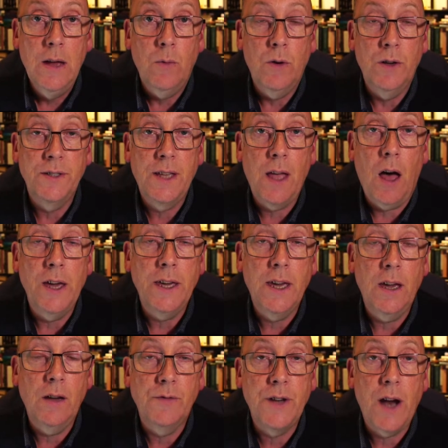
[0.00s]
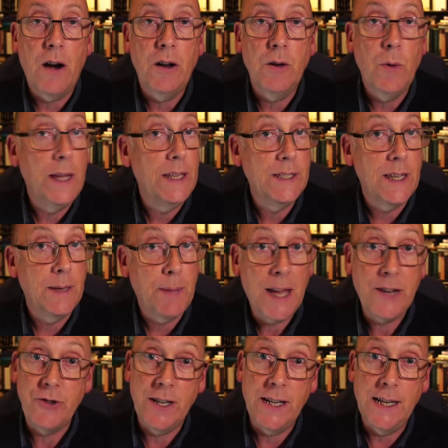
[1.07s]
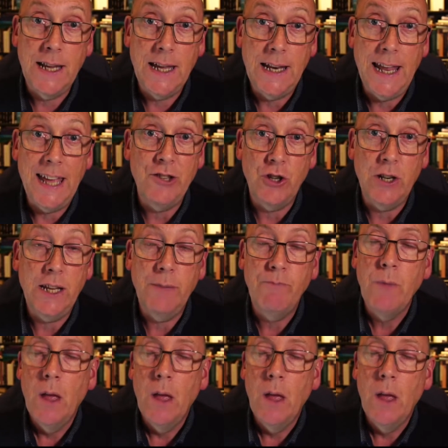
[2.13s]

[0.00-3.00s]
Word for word: was High King of Tara when St. Patrick, allegedly,